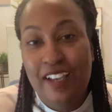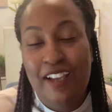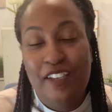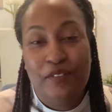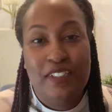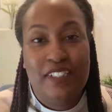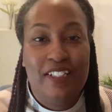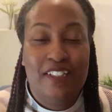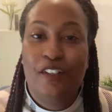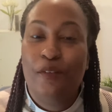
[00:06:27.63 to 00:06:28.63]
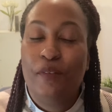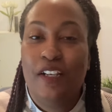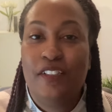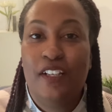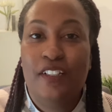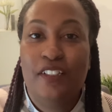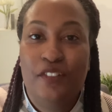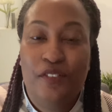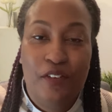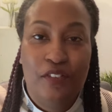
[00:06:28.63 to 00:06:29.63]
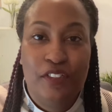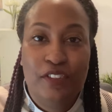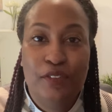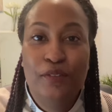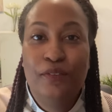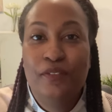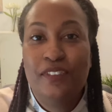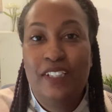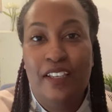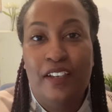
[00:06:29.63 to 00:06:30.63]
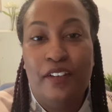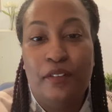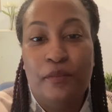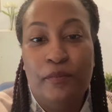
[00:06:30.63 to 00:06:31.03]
I am Tequila Coleman. I'll talk to you all real soon. Take care.